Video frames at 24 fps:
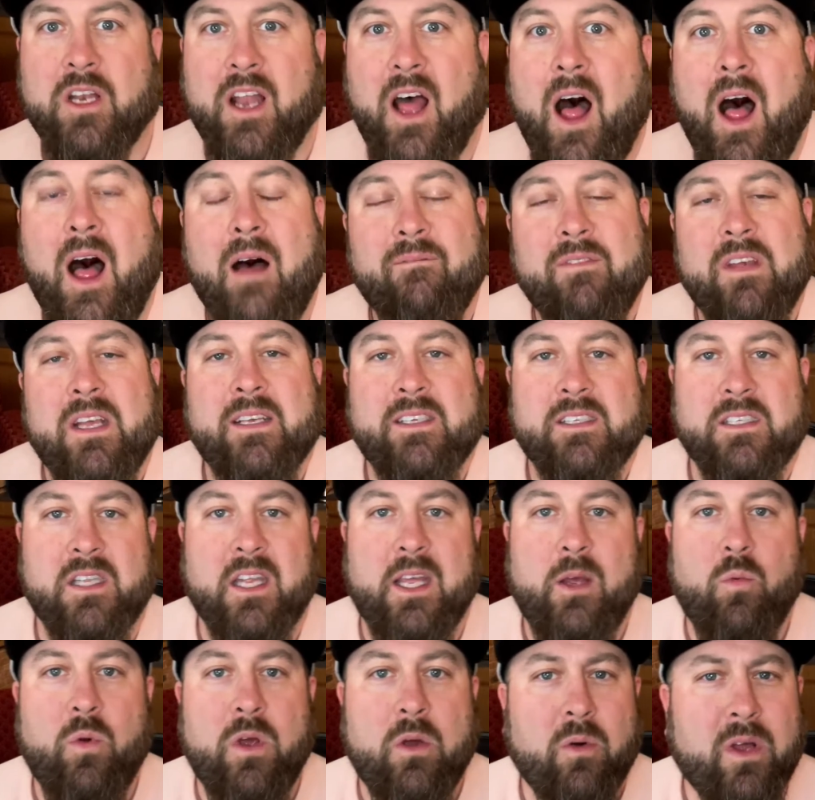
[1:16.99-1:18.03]

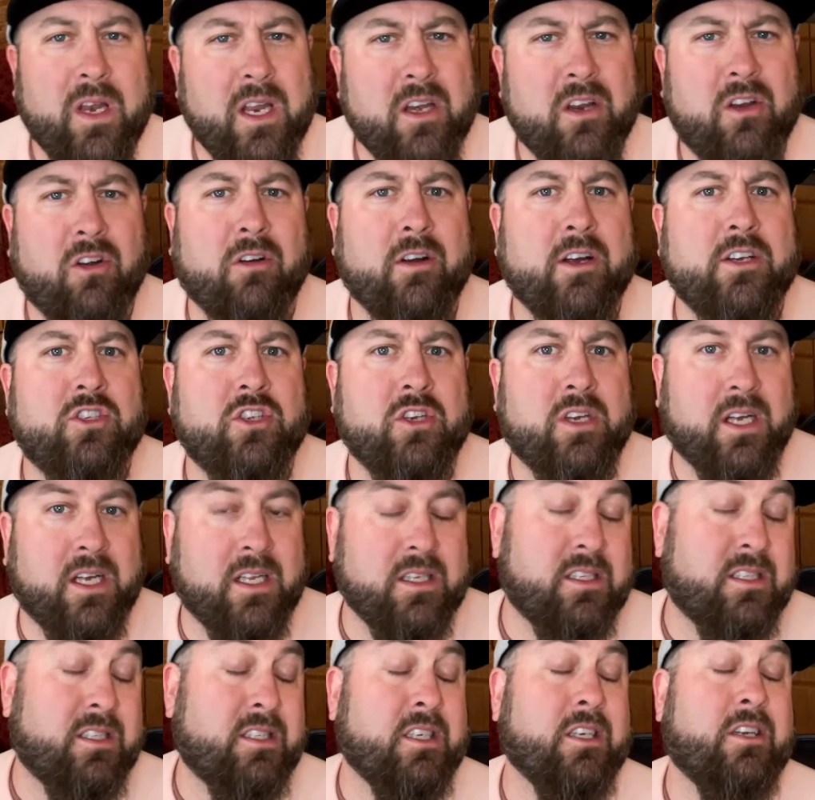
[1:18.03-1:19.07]
Obviously, we would encourage you to
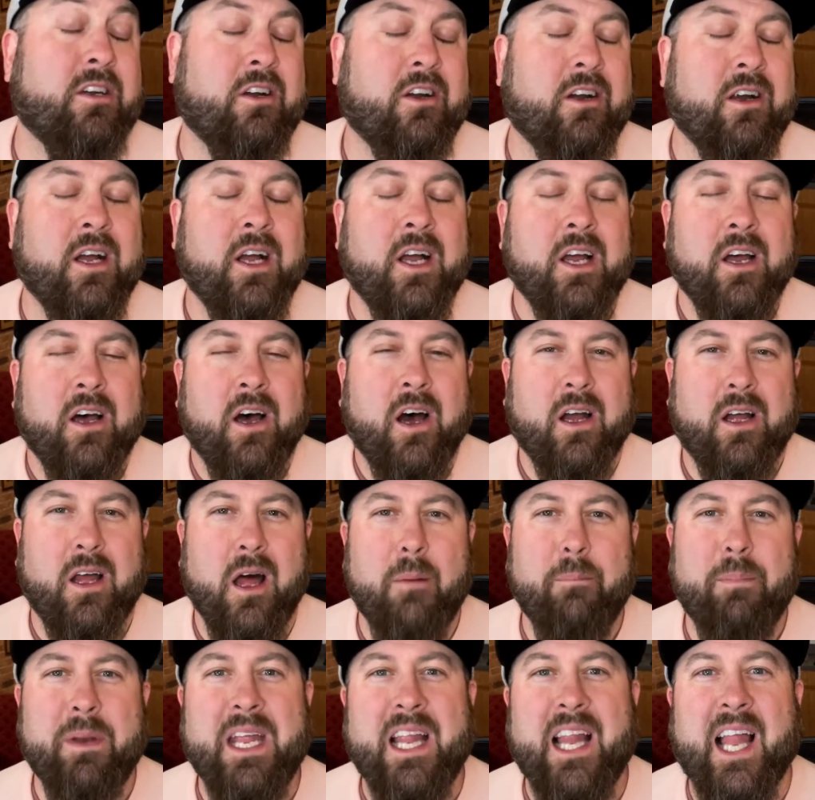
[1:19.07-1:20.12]
consider a
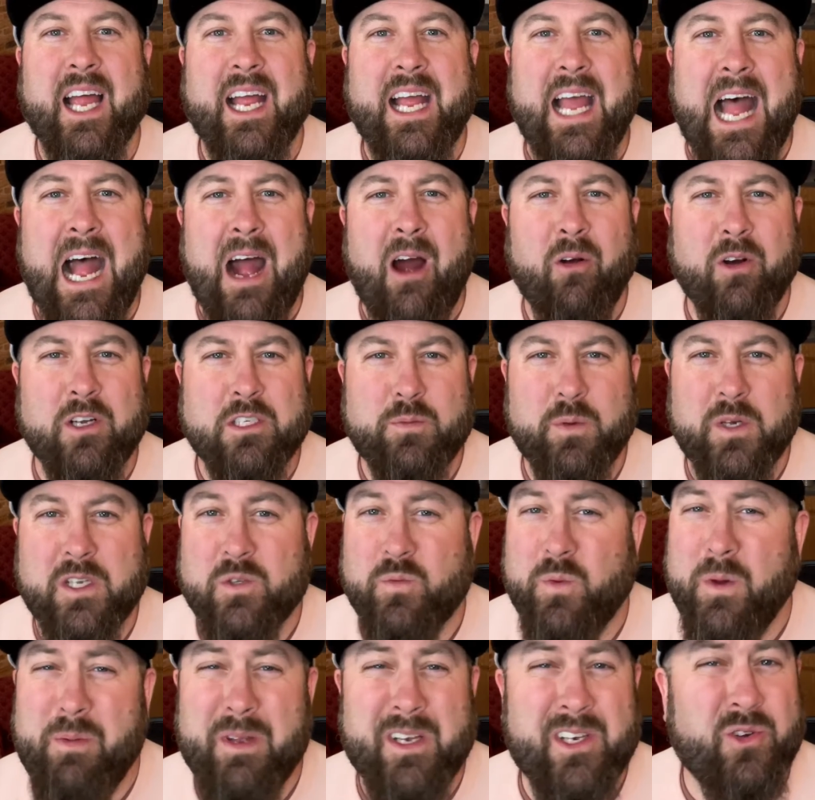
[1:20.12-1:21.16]
company like ours because
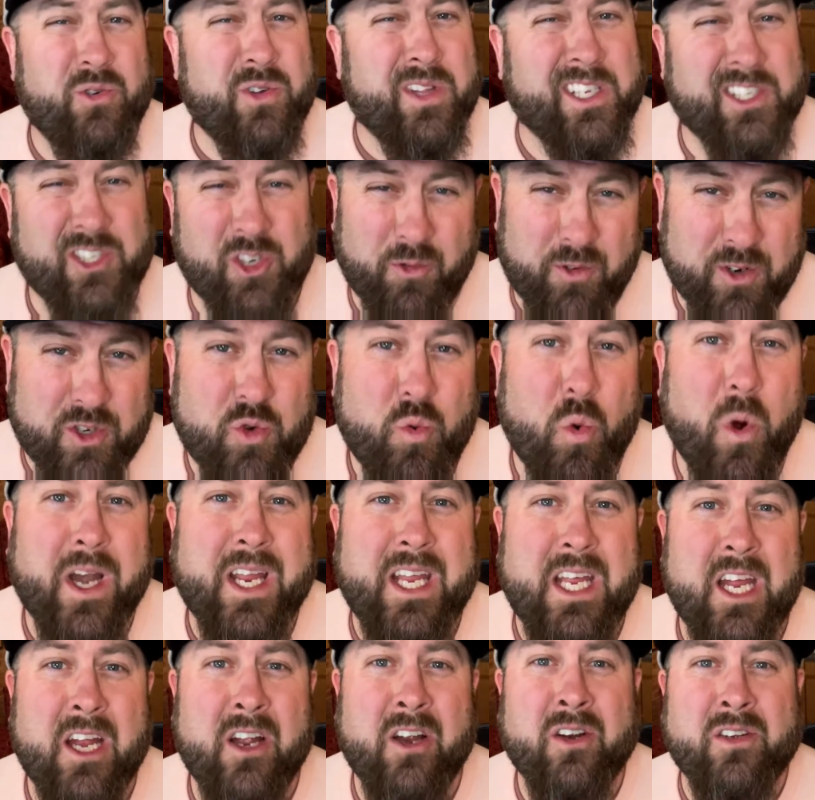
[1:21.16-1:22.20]
we've been doing this over 20
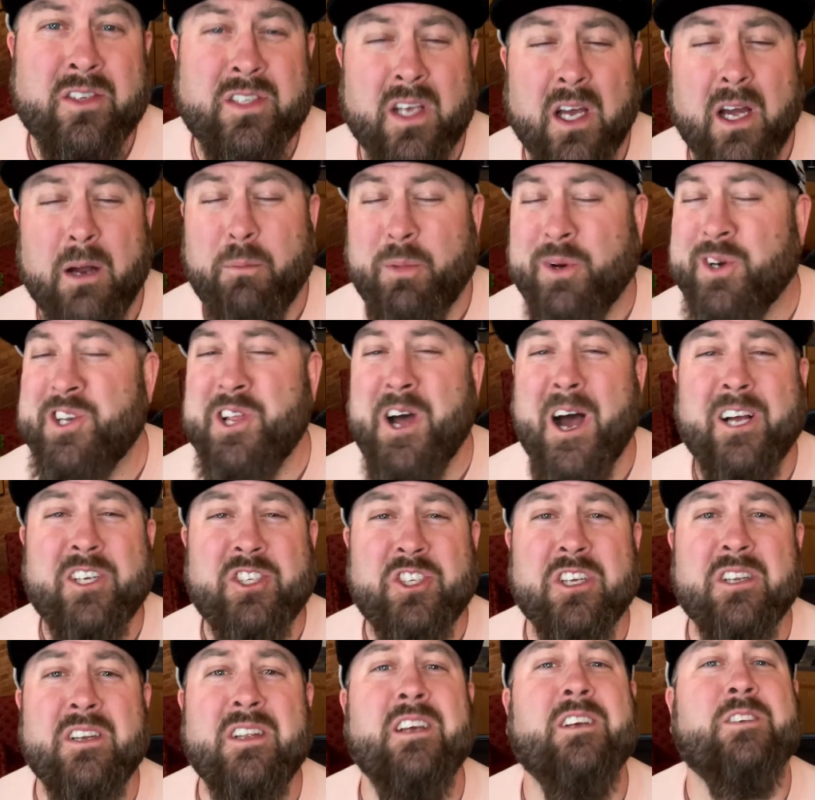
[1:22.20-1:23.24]
years.
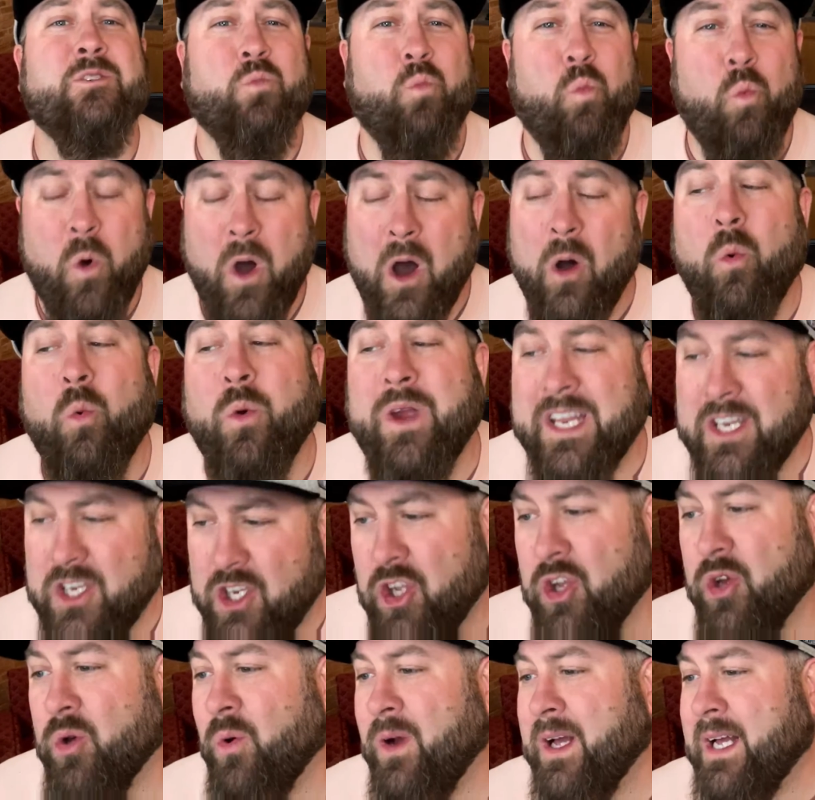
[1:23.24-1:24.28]
Production is what we
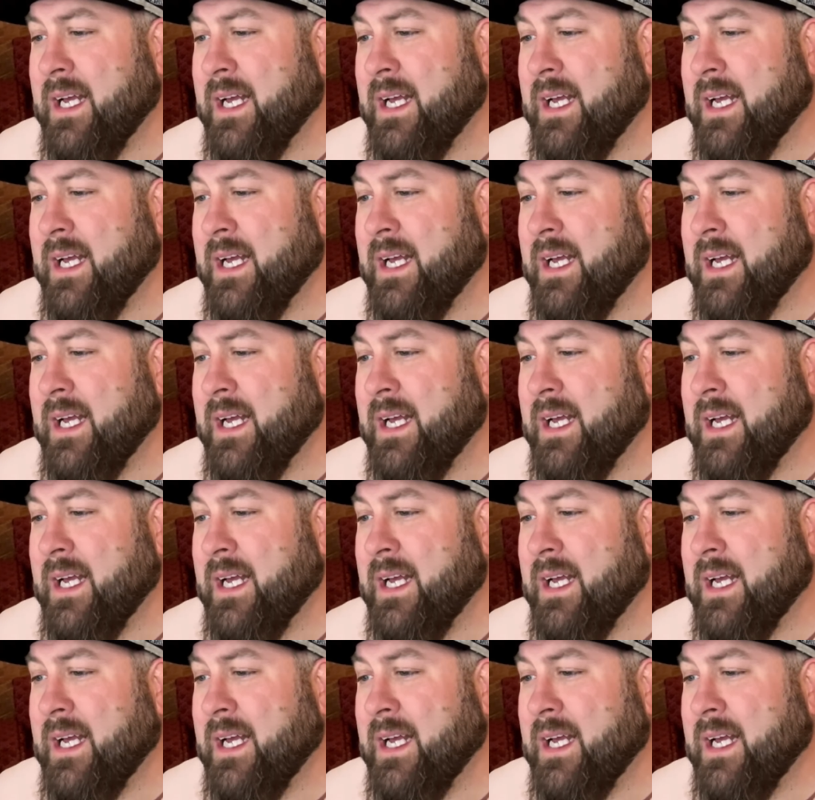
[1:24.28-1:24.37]
do.